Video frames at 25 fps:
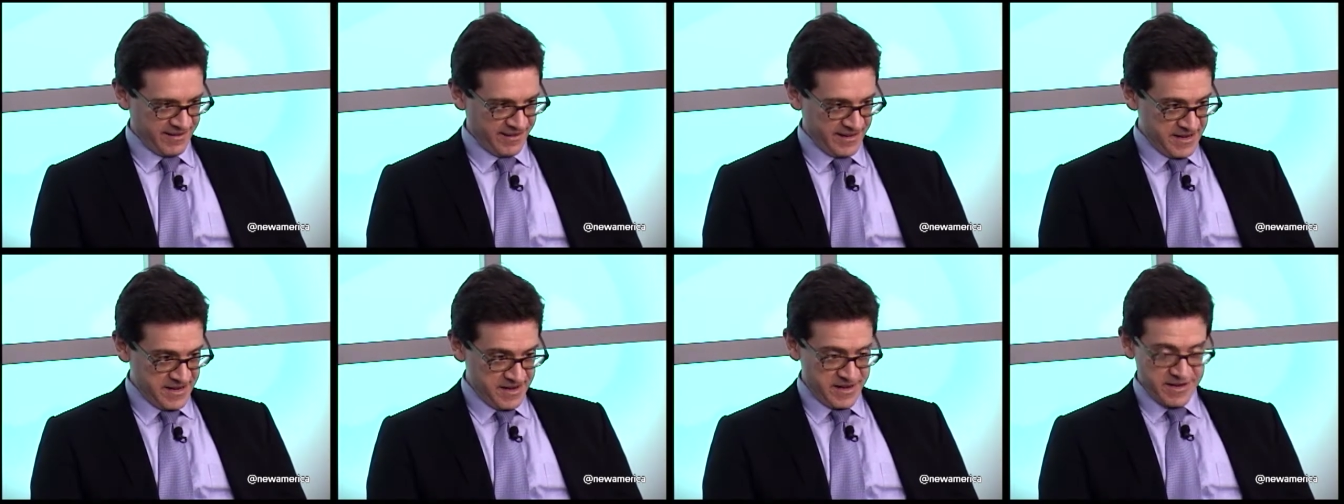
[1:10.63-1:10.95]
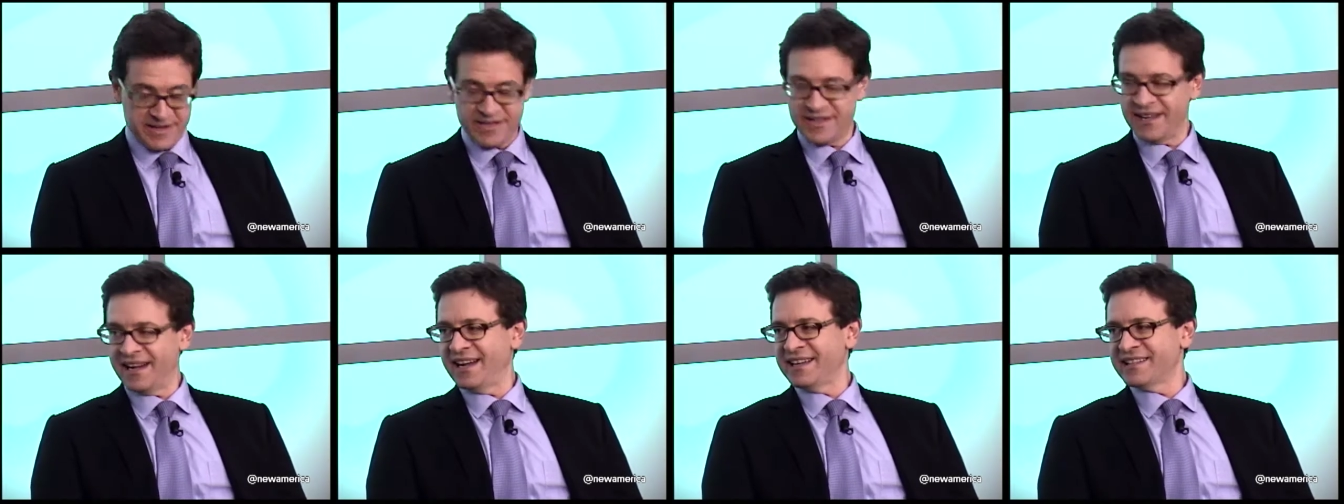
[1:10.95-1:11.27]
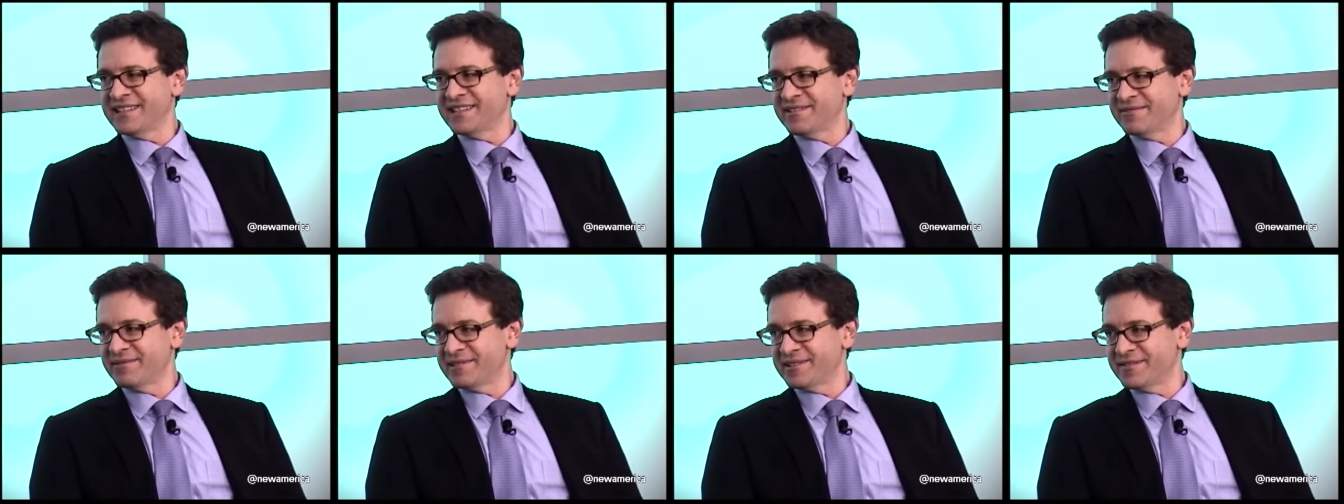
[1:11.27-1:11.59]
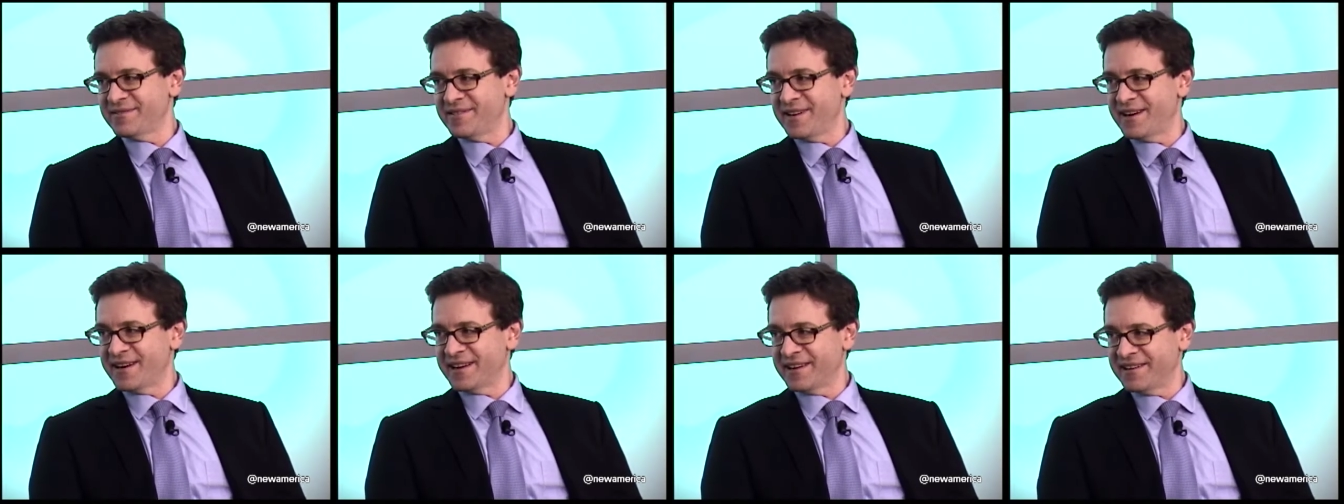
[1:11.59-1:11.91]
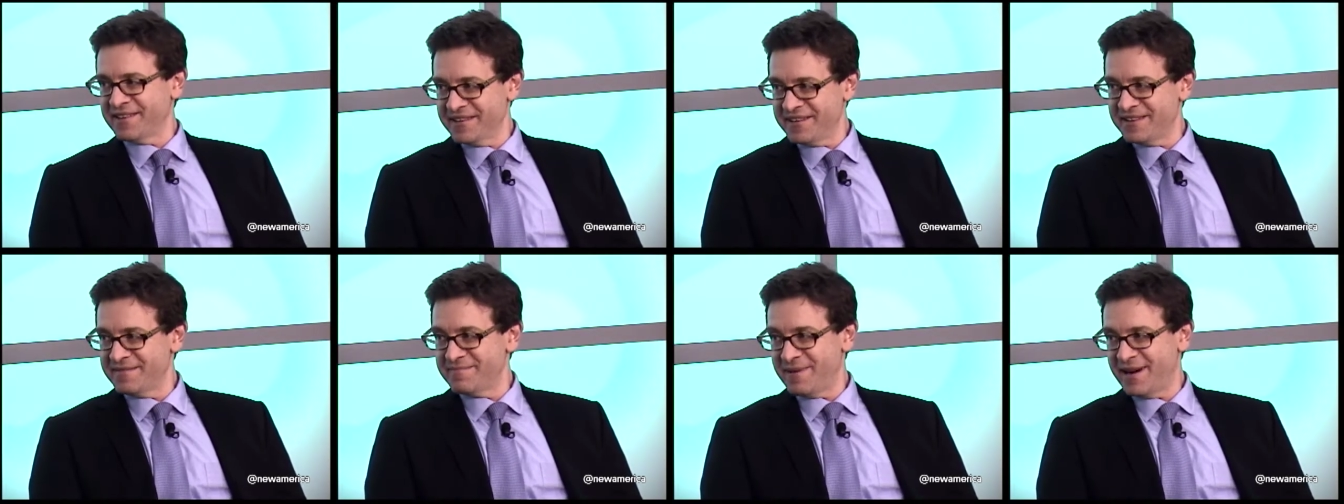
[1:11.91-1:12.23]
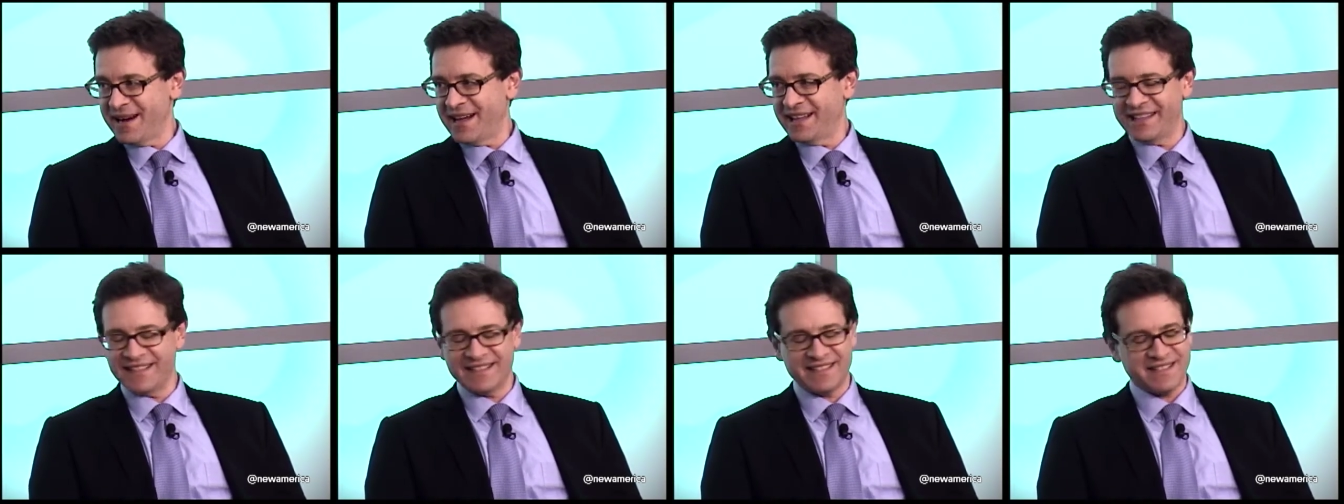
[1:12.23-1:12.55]
Lyndon Johnson was a very good
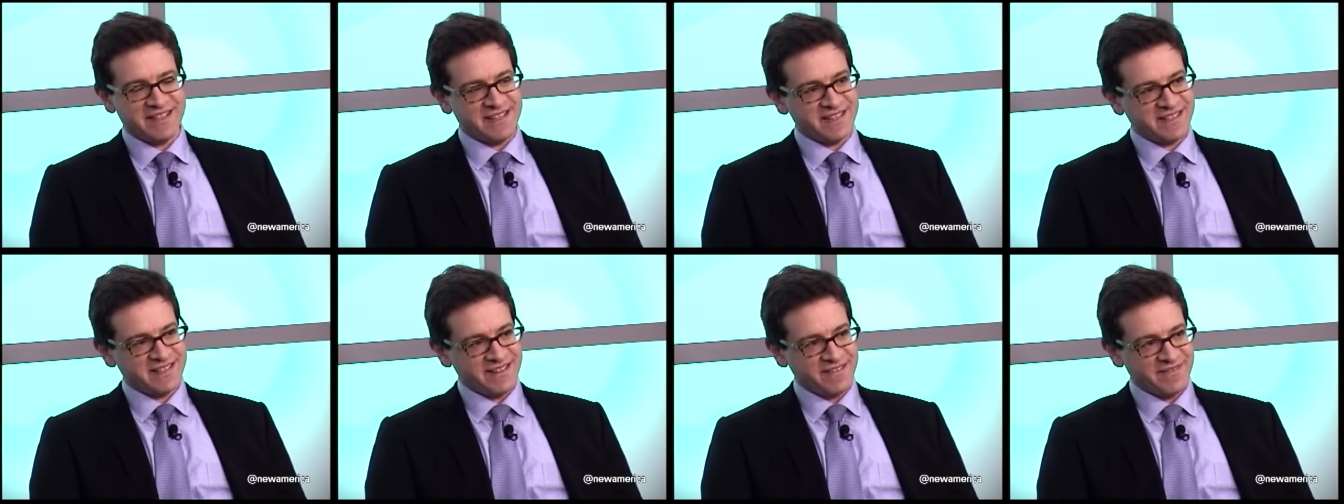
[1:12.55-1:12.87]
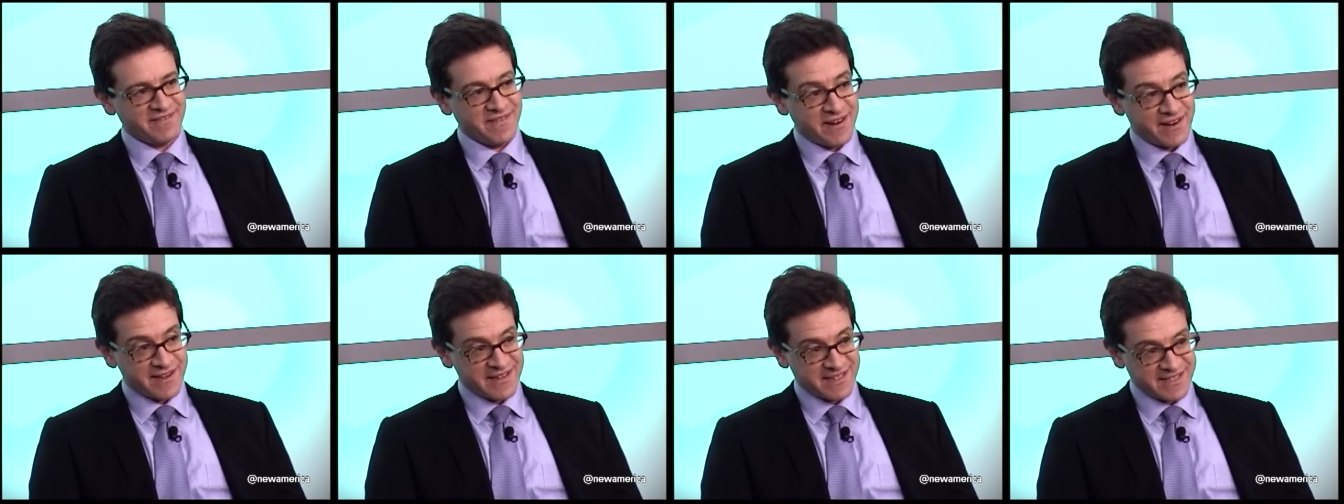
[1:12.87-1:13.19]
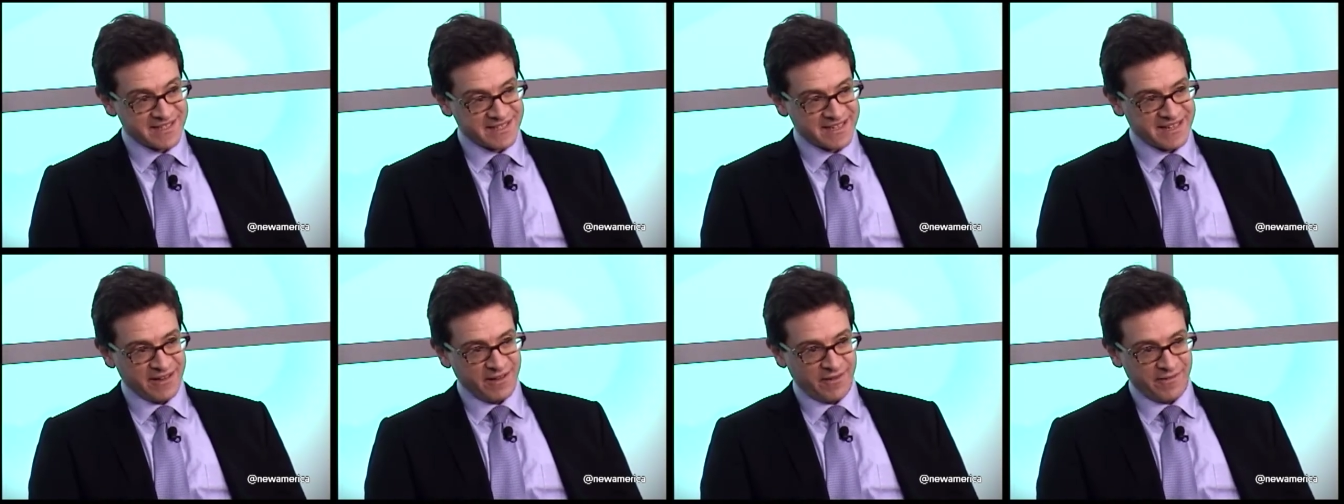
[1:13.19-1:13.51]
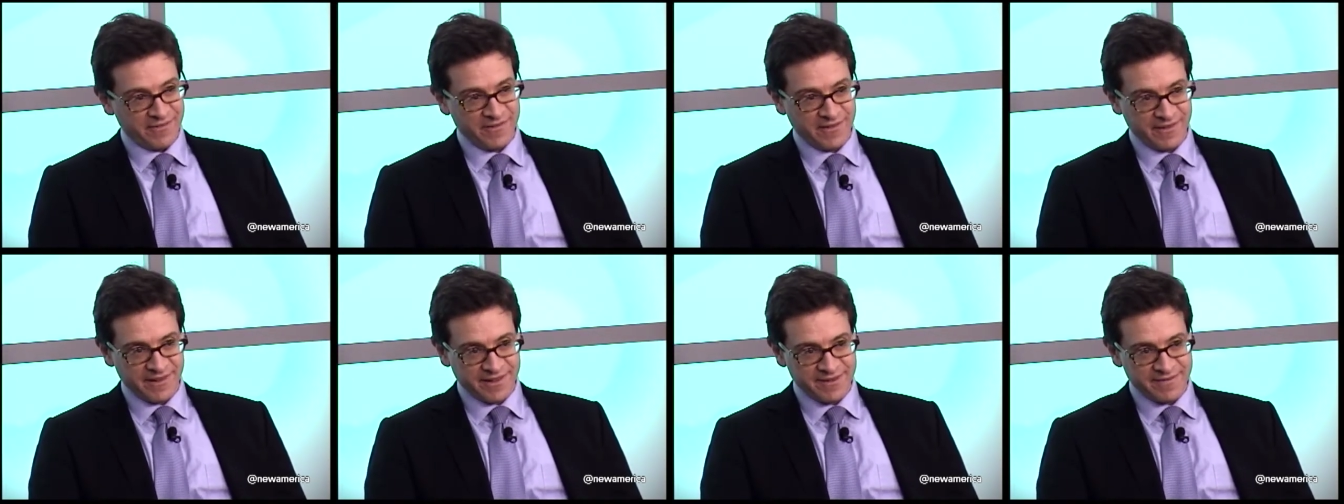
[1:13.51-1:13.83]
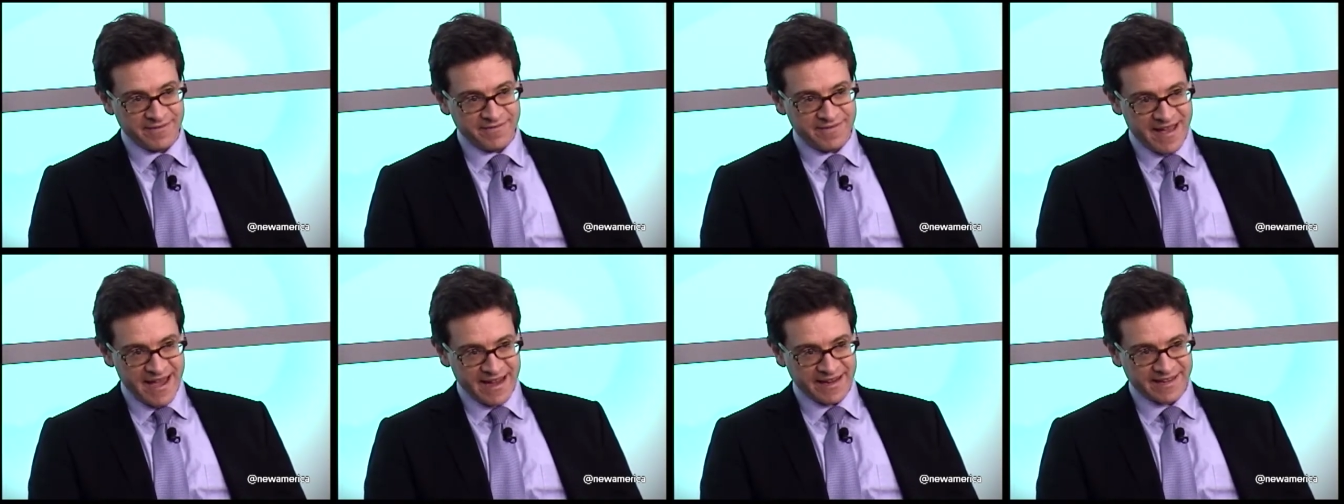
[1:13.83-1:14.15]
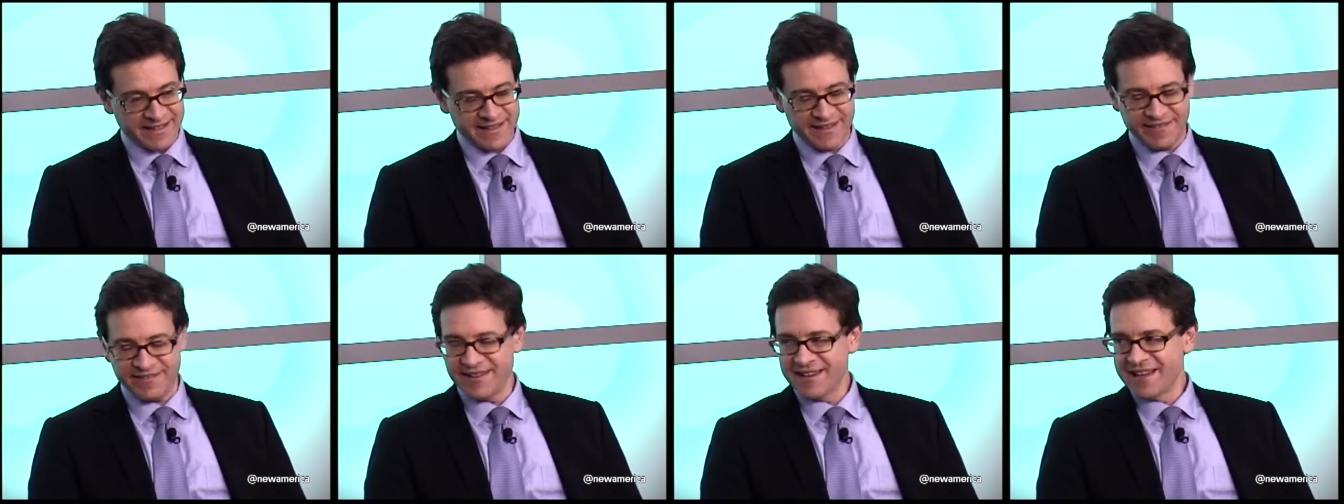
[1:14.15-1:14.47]
politician and very skillful and
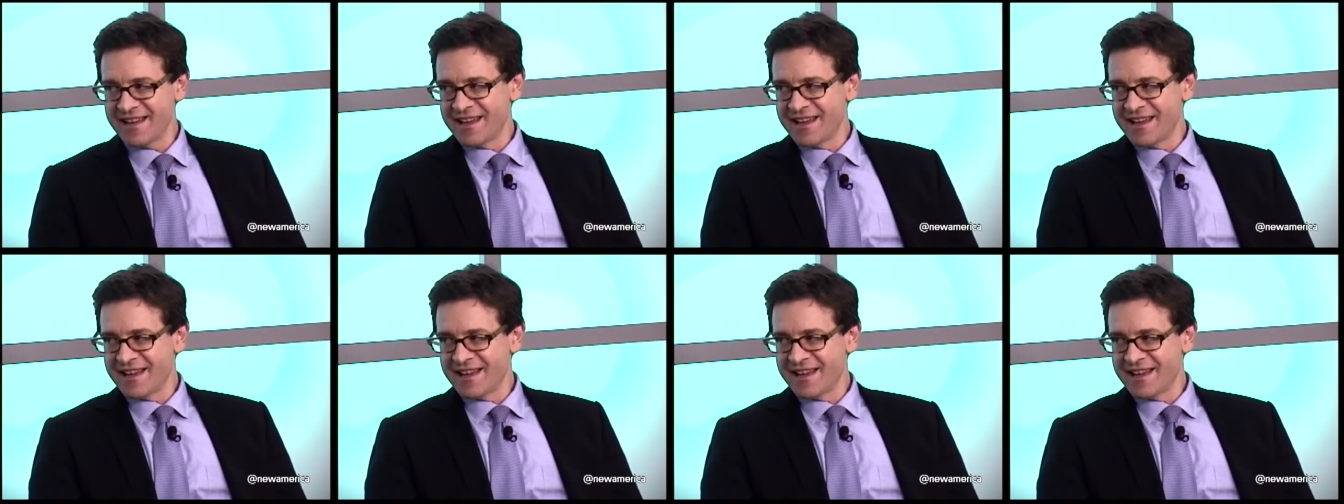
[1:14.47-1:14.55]
effective,